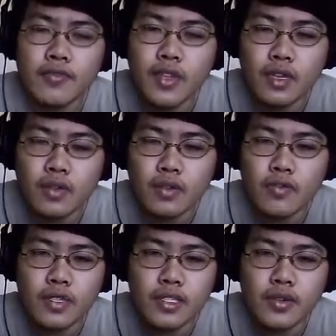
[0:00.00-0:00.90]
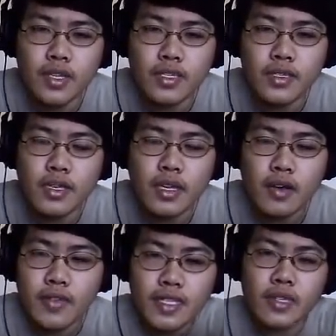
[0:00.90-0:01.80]
video of the series,
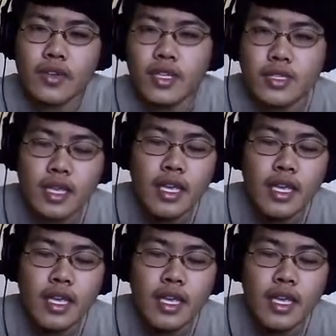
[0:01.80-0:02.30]
of this series,